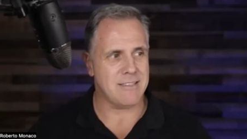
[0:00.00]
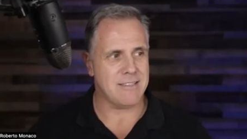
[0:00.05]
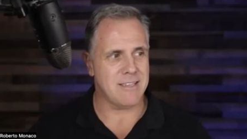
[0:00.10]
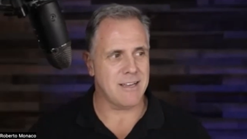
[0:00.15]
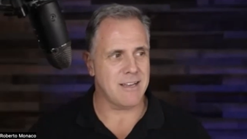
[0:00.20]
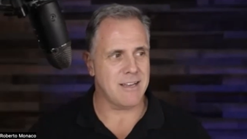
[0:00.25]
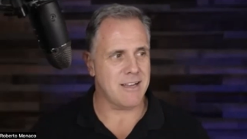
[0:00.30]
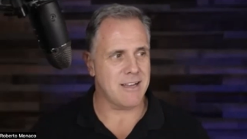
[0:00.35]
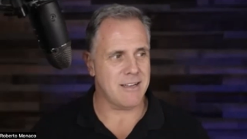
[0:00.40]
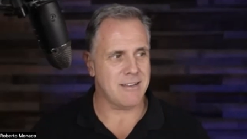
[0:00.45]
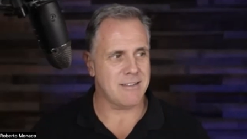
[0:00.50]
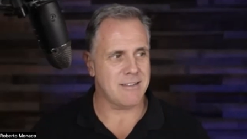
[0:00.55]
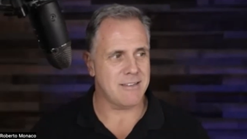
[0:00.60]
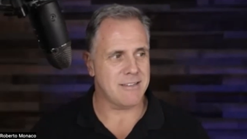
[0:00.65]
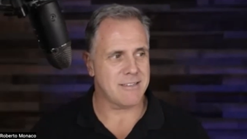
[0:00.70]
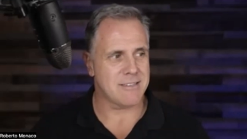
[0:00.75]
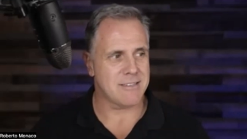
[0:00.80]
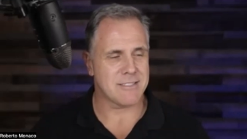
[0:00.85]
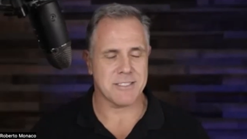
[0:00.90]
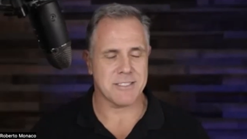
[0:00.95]
uh,
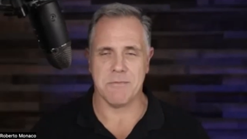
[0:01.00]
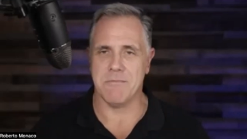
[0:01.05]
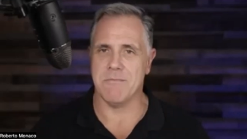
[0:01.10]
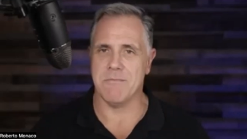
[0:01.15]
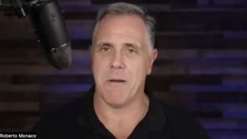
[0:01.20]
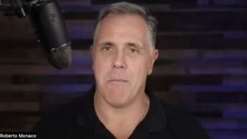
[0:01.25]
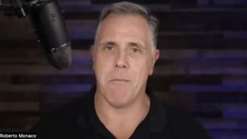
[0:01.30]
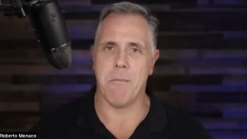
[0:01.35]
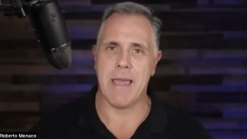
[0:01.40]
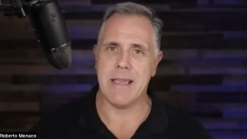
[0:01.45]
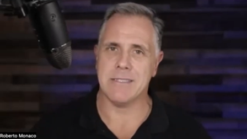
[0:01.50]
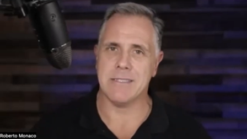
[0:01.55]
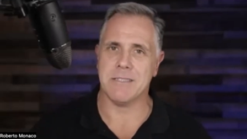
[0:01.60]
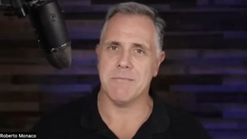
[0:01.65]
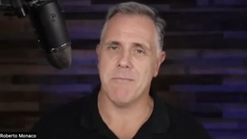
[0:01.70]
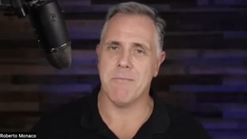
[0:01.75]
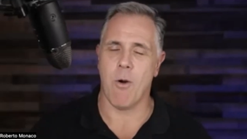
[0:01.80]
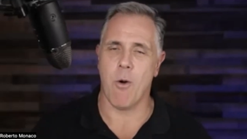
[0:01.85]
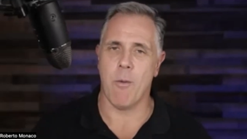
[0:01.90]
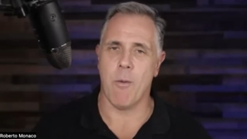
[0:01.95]
some amazing
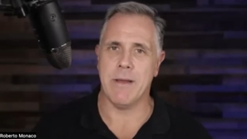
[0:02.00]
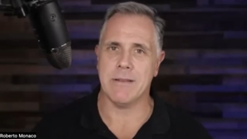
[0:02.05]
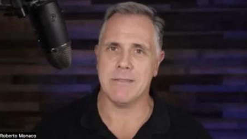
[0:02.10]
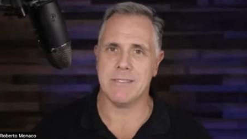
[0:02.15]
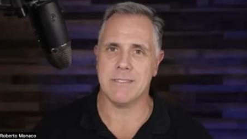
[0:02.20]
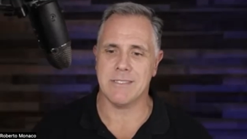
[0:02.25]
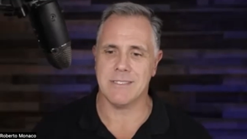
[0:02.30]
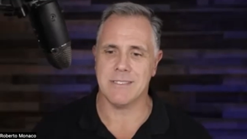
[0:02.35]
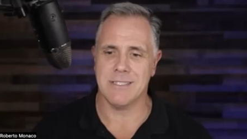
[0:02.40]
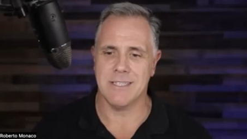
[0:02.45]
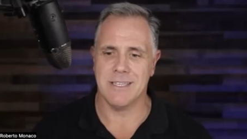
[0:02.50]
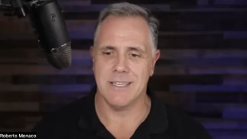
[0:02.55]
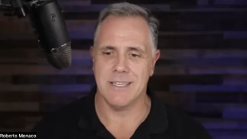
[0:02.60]
moments.